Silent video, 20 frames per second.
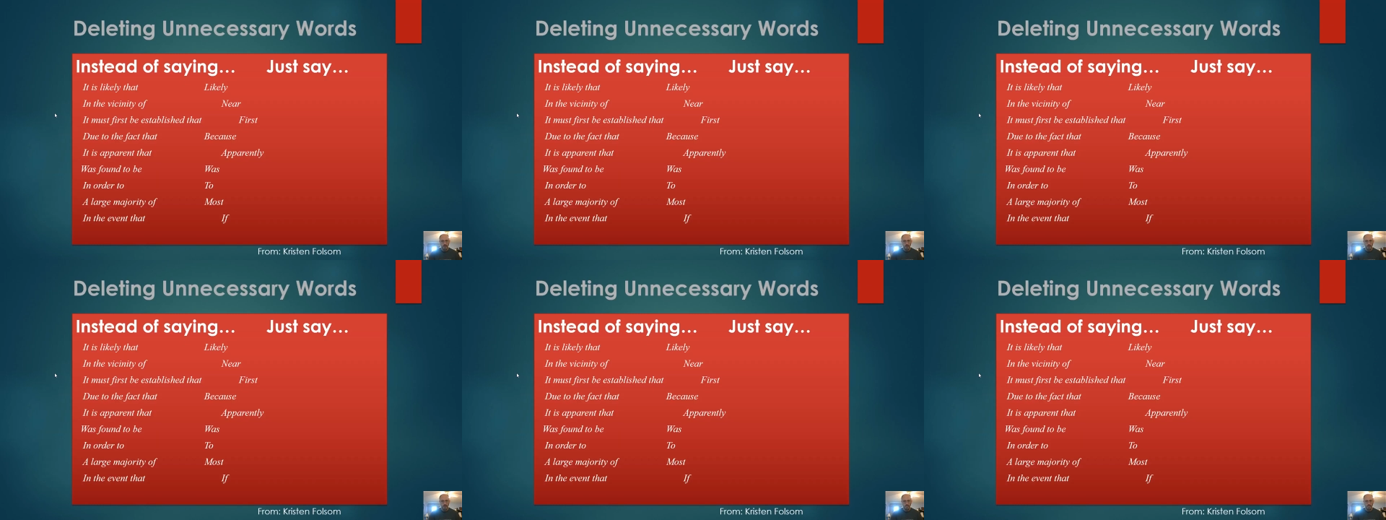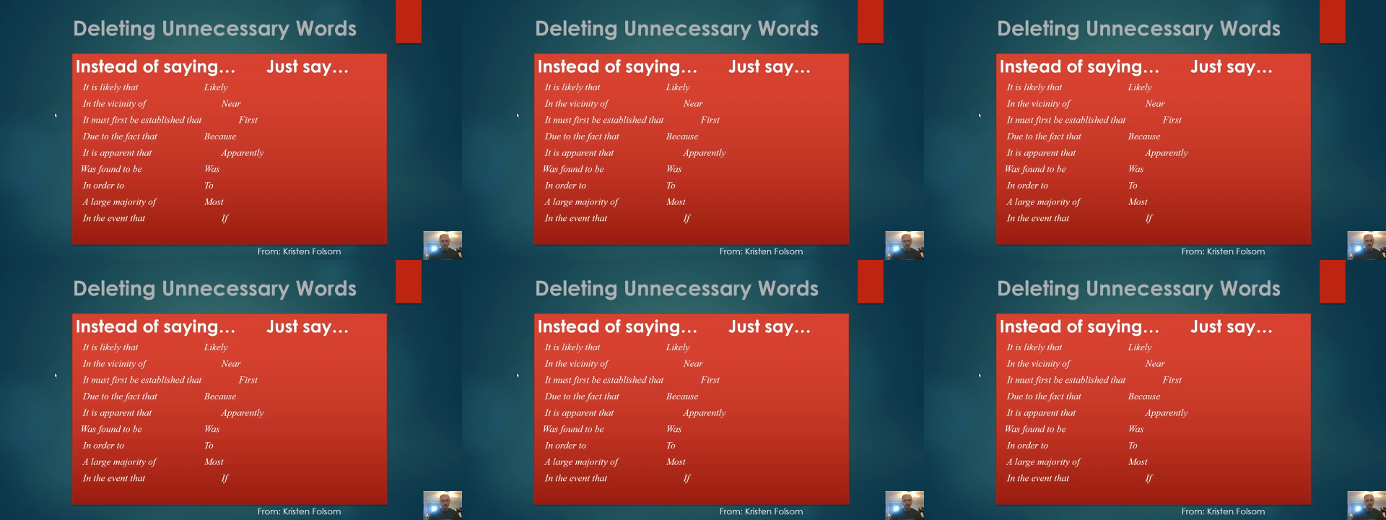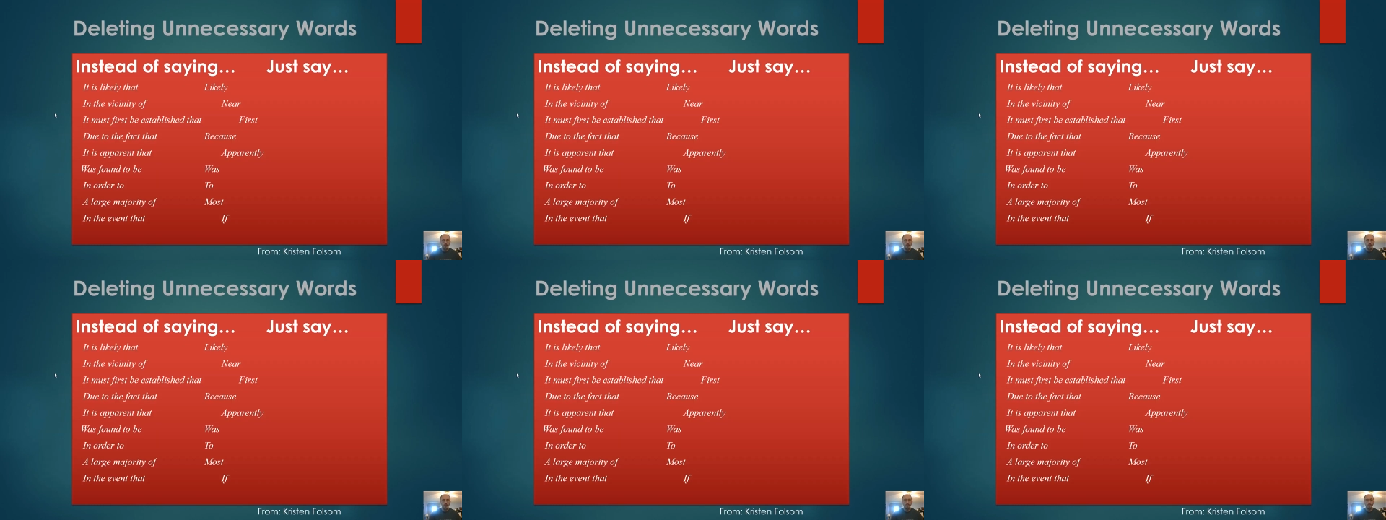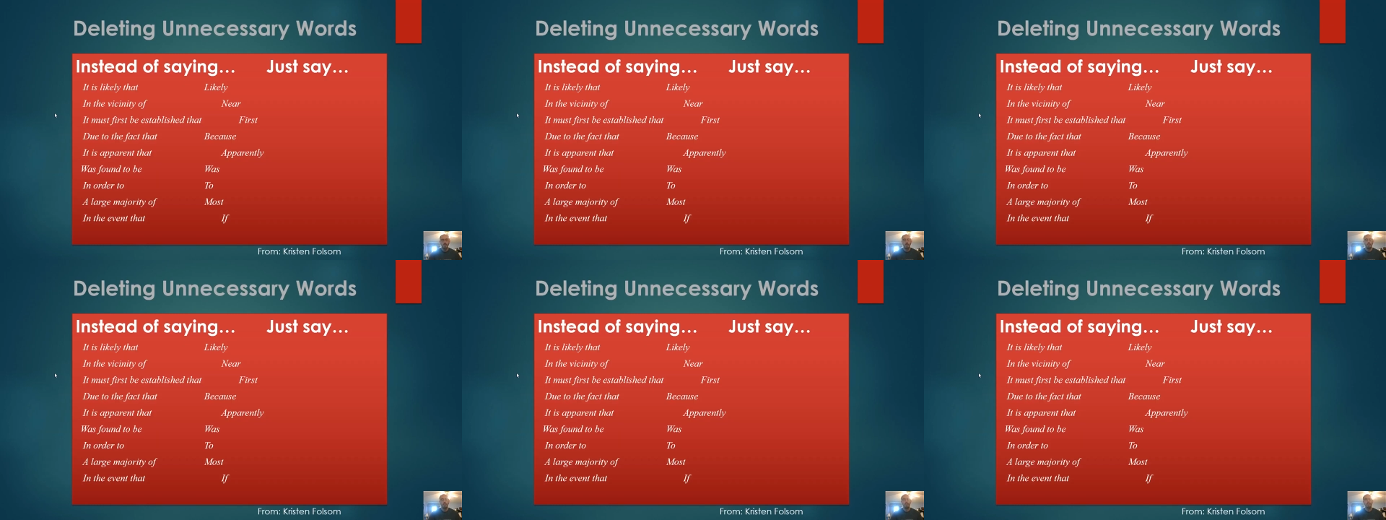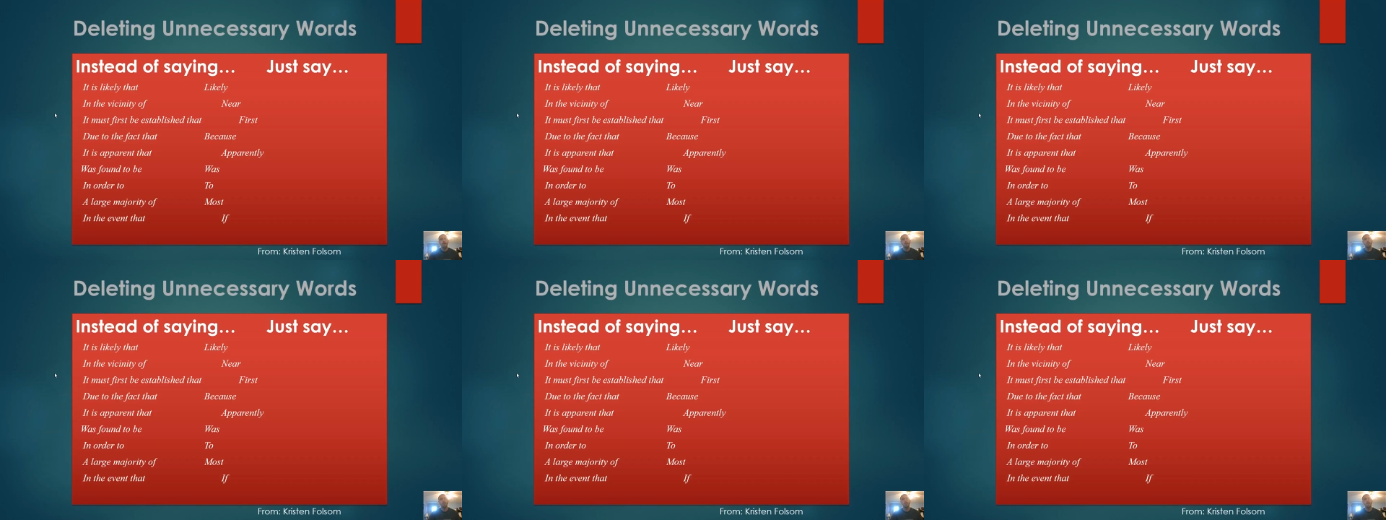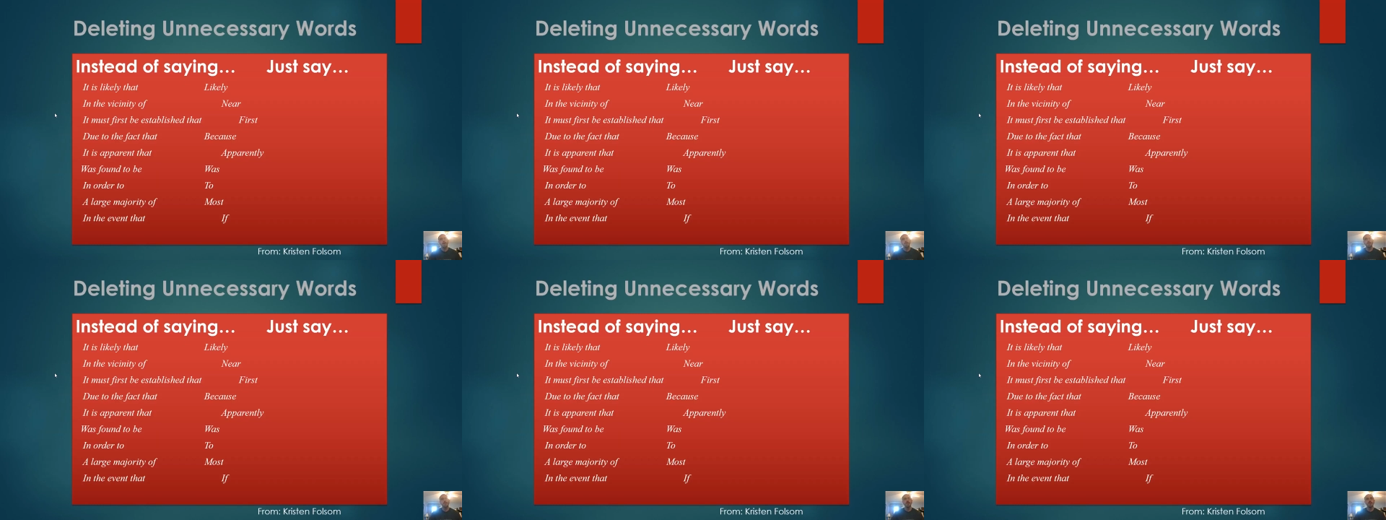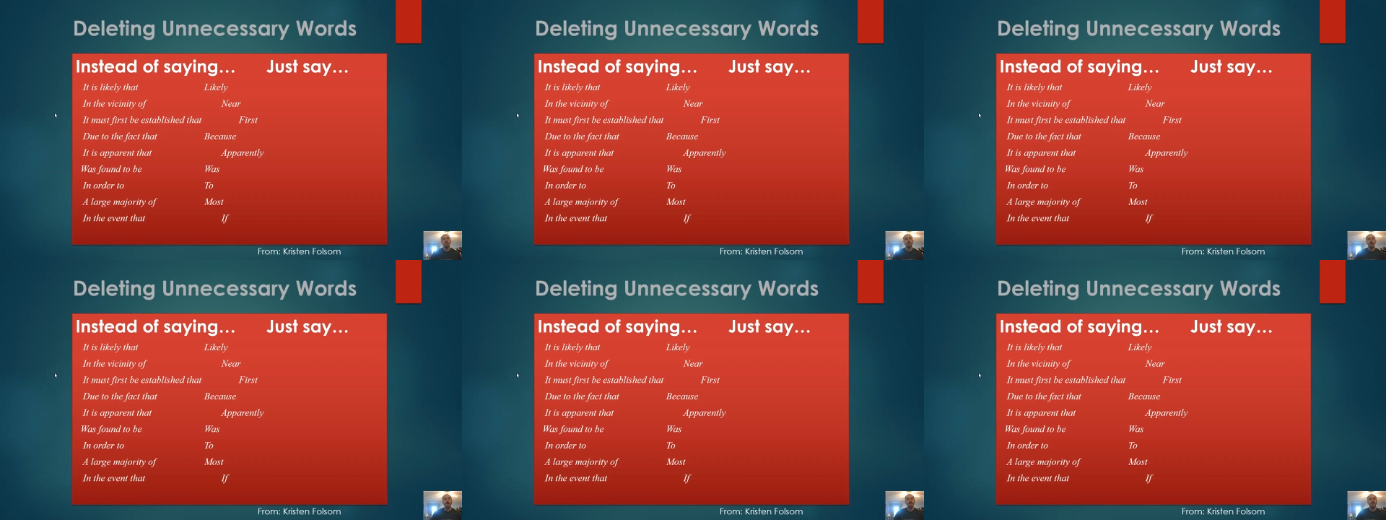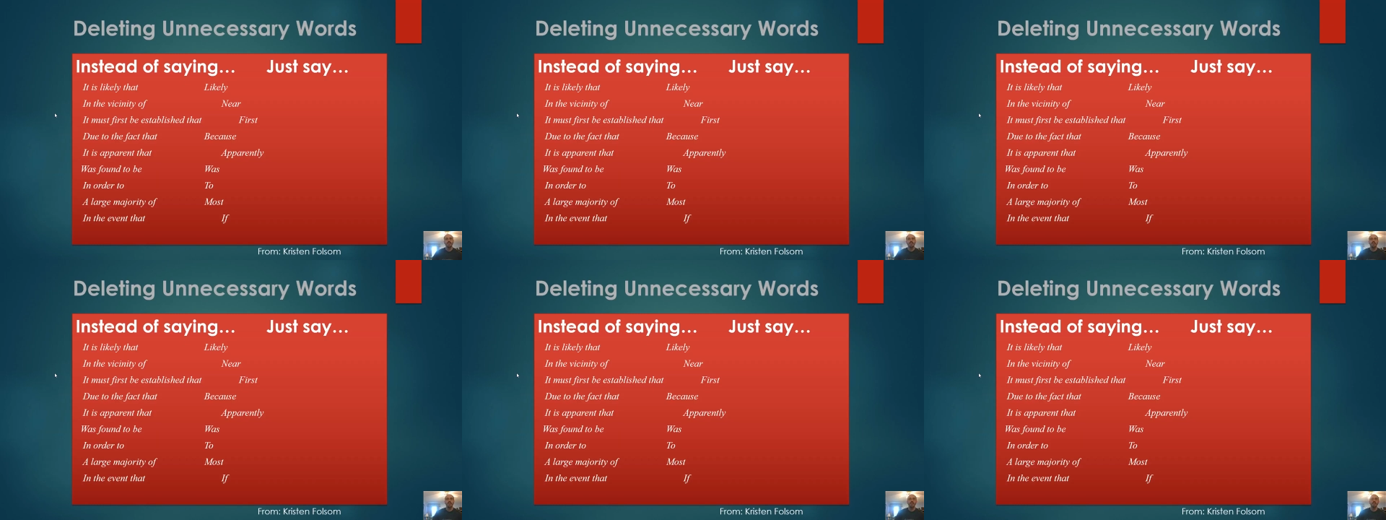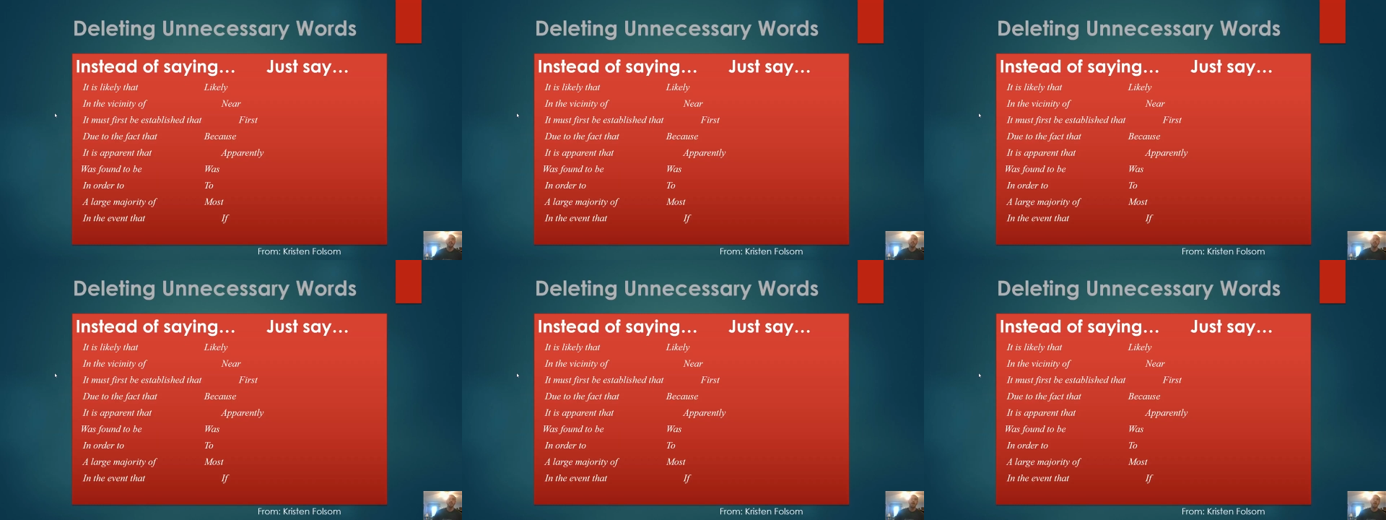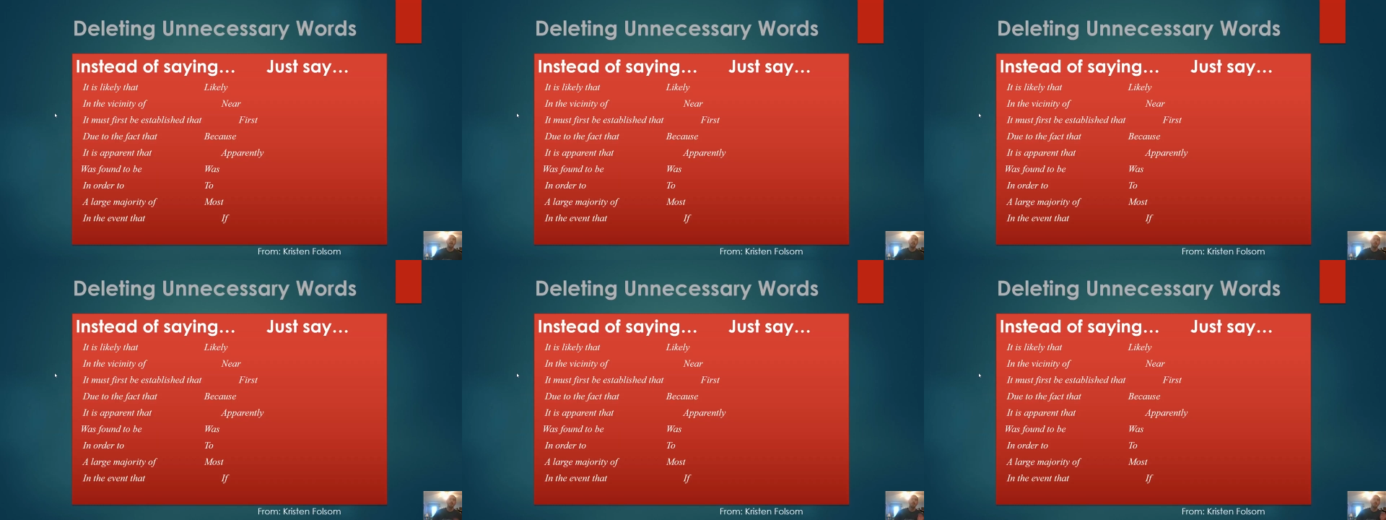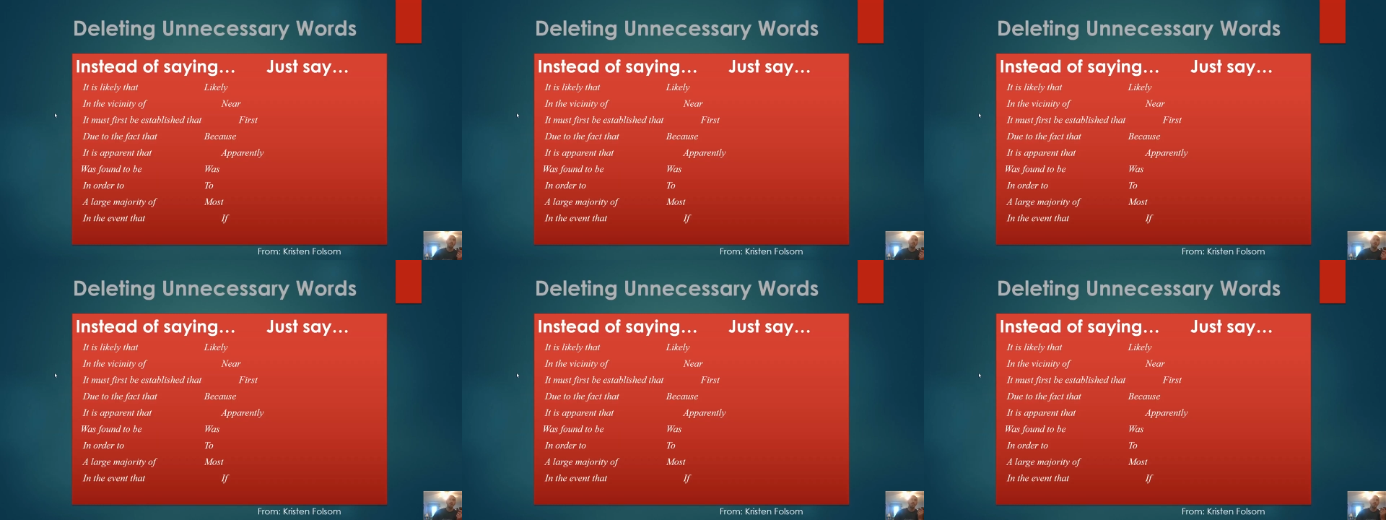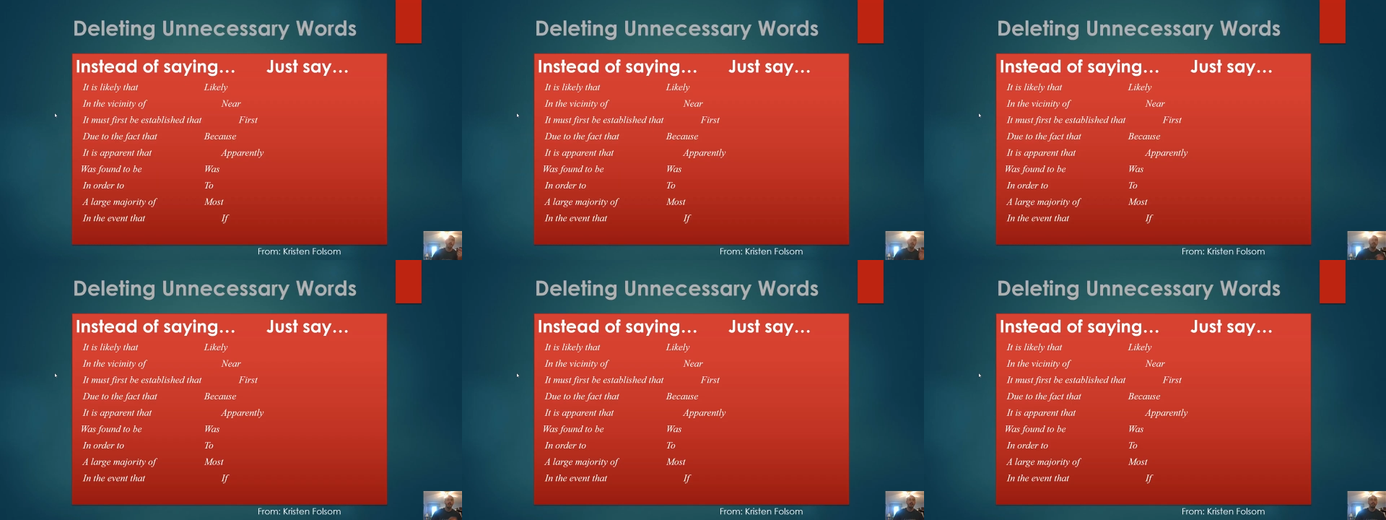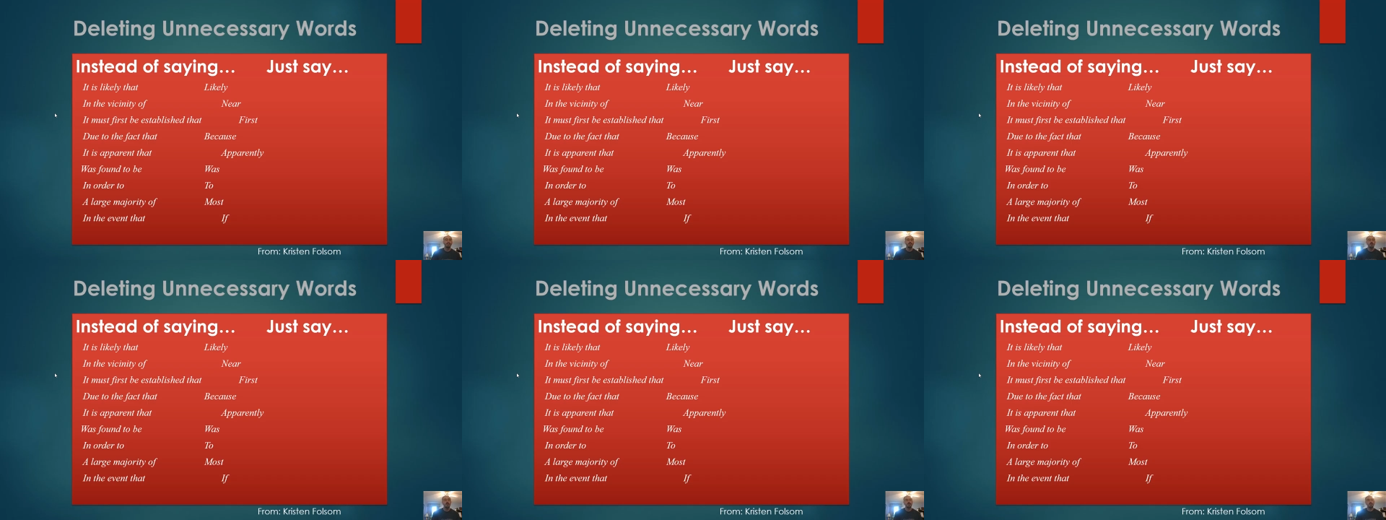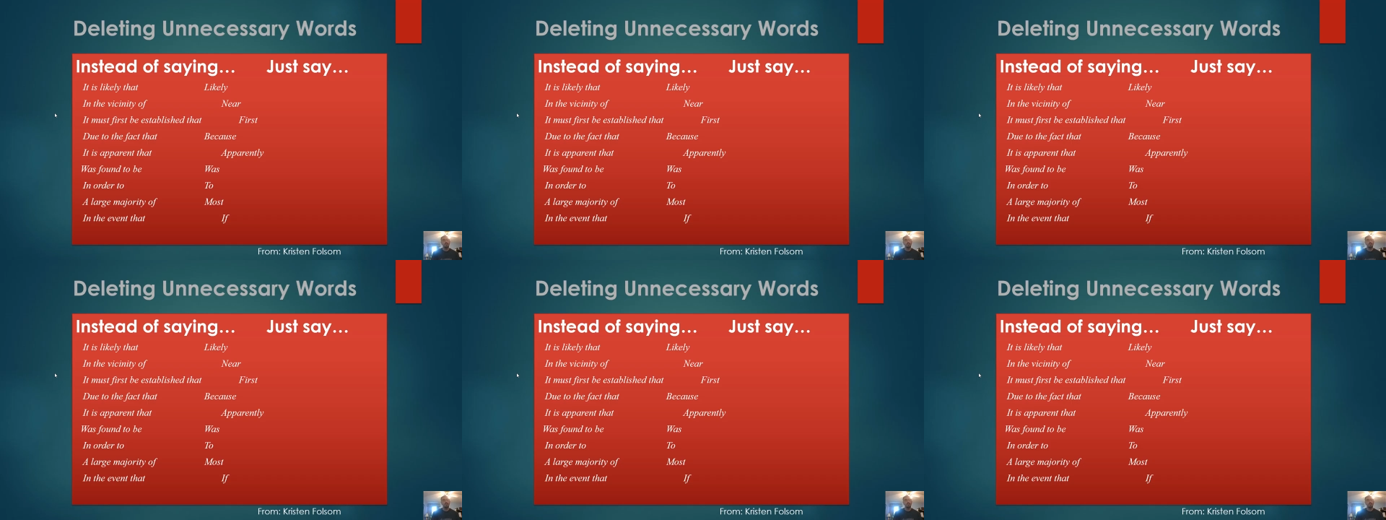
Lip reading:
[unreadable: no face in view]